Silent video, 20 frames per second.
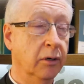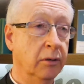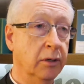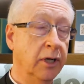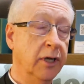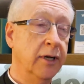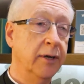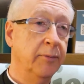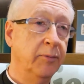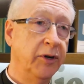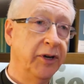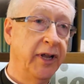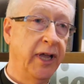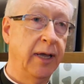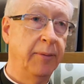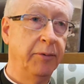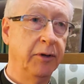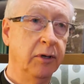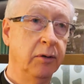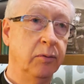what
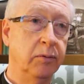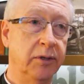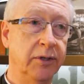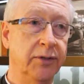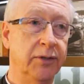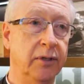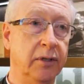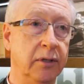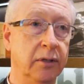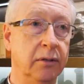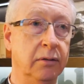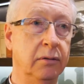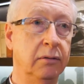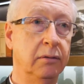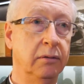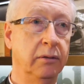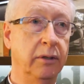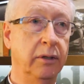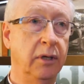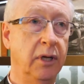happened was the
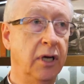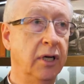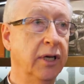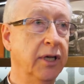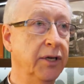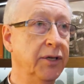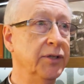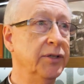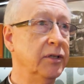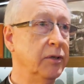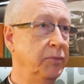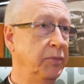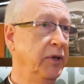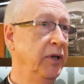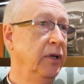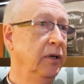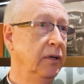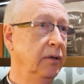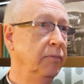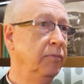
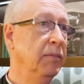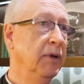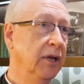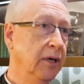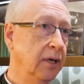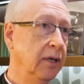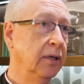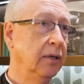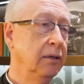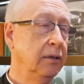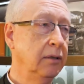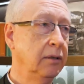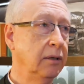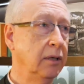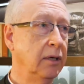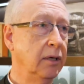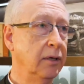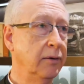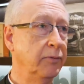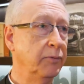long-anticipated meeting,
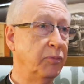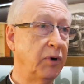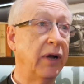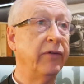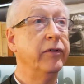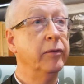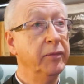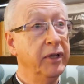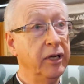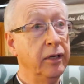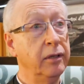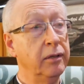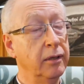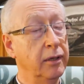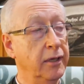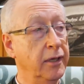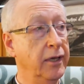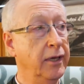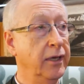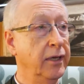private meeting,
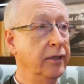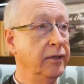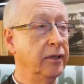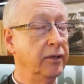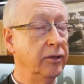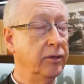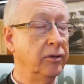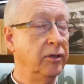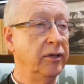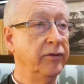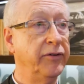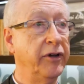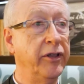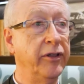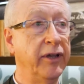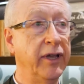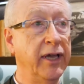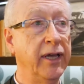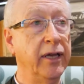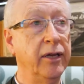that the Holy
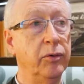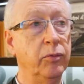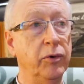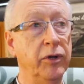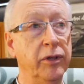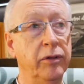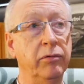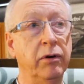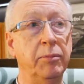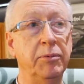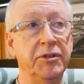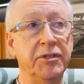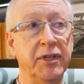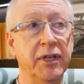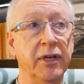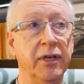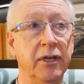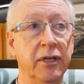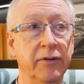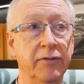Father had with
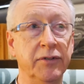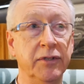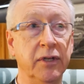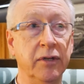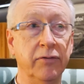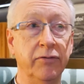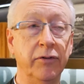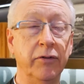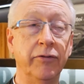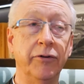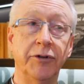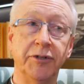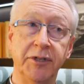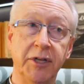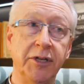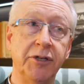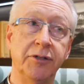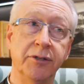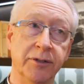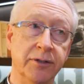representatives of the First
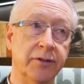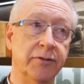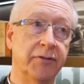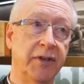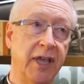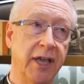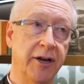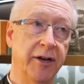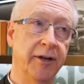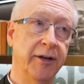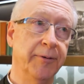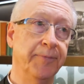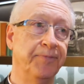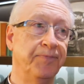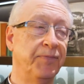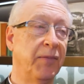Nations of Canada.